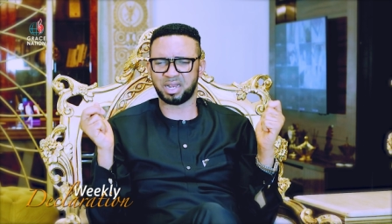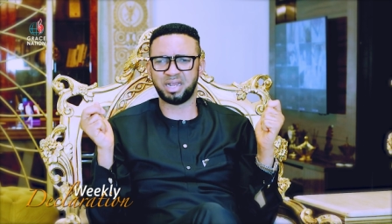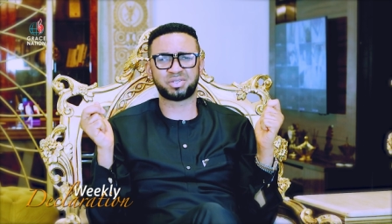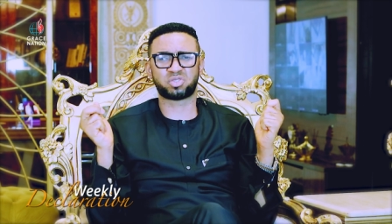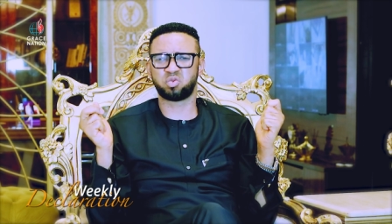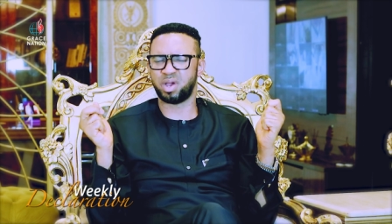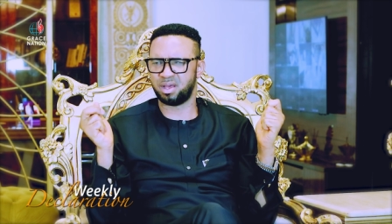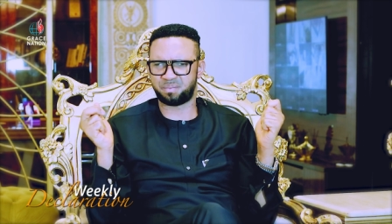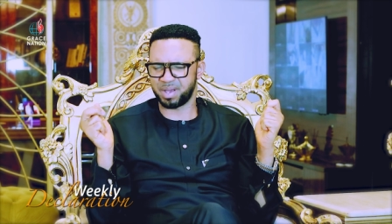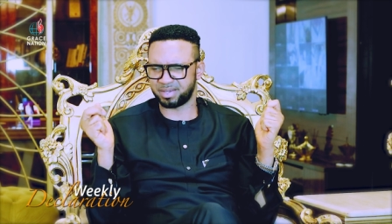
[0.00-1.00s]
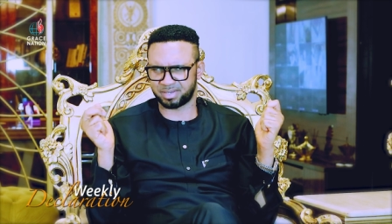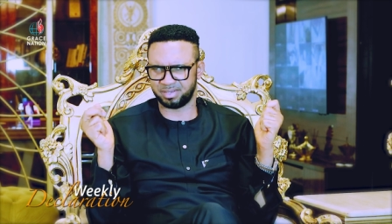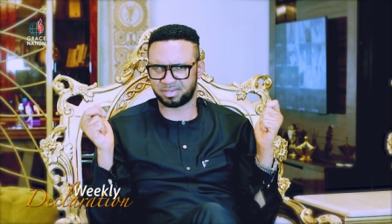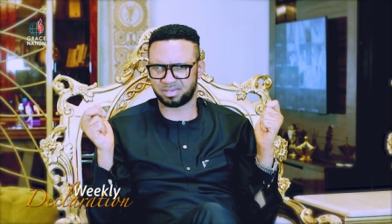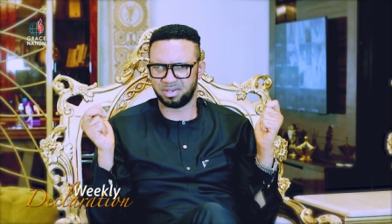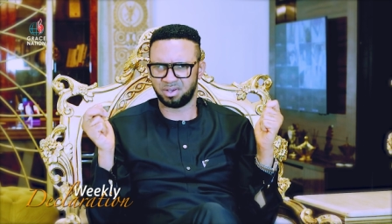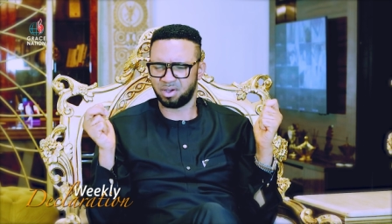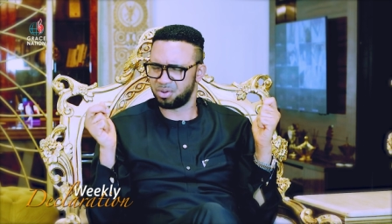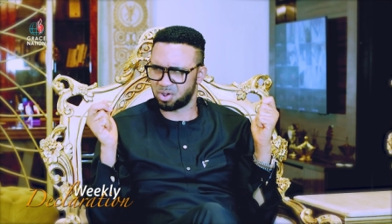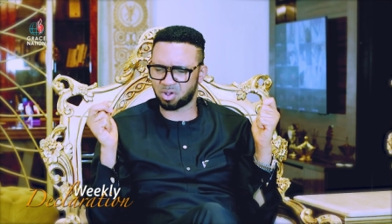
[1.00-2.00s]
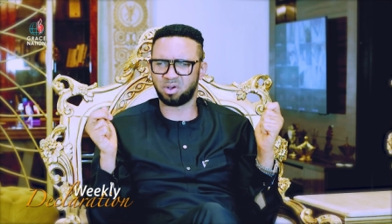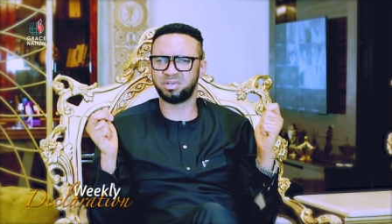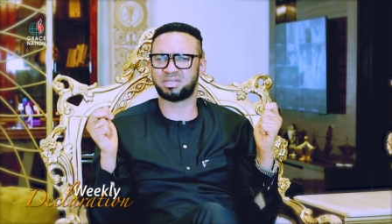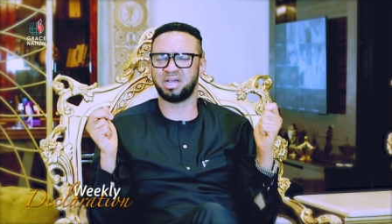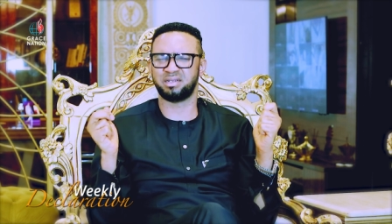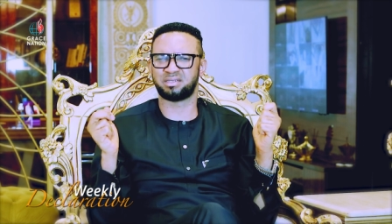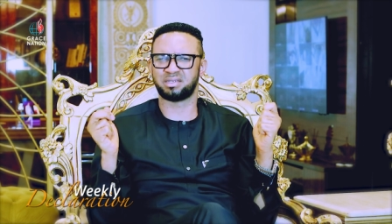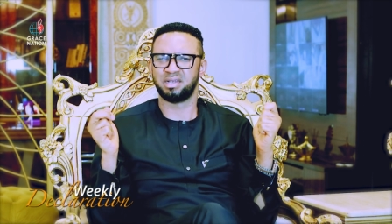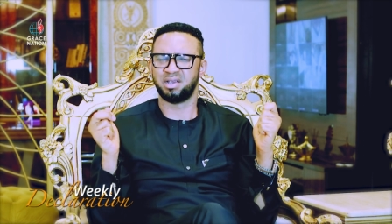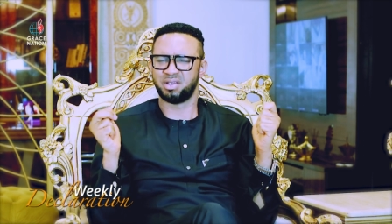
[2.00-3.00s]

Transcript: at least 200 persons on your contact.